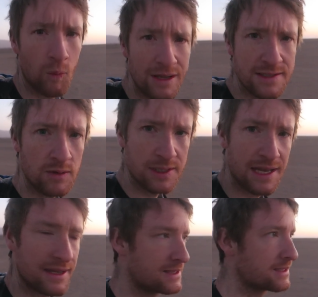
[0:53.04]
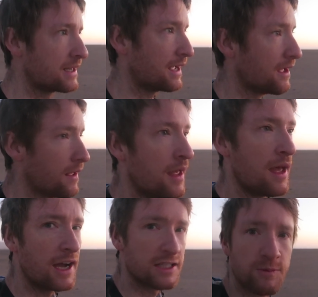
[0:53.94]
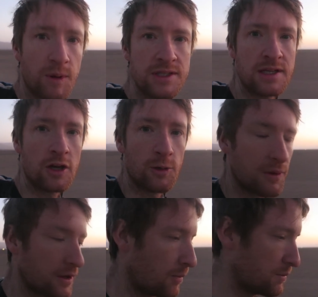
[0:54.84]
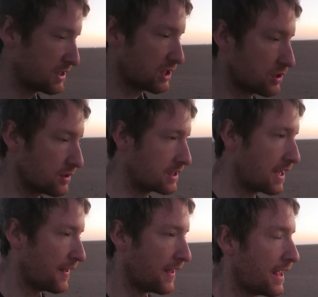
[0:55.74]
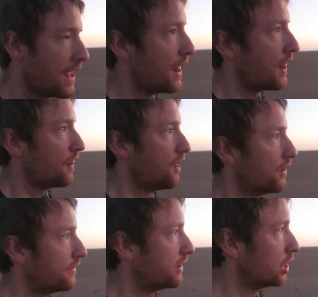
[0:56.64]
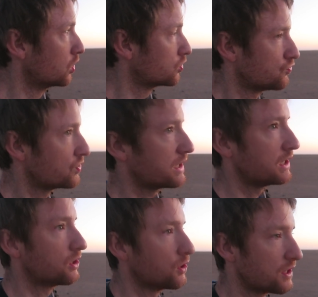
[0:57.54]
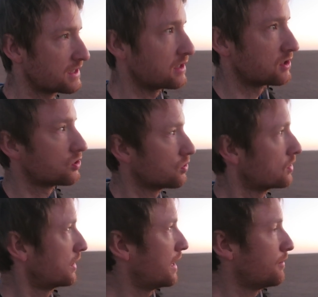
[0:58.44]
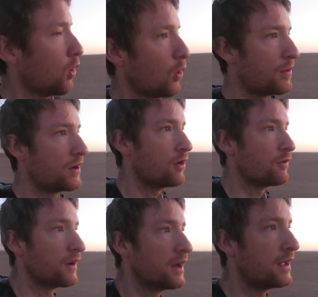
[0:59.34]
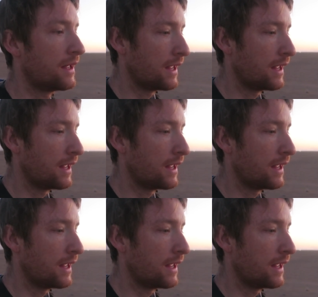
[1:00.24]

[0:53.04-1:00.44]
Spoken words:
And whilst I was here yesterday, I spotted a couple of compositions that looked really good as the sun came up and over.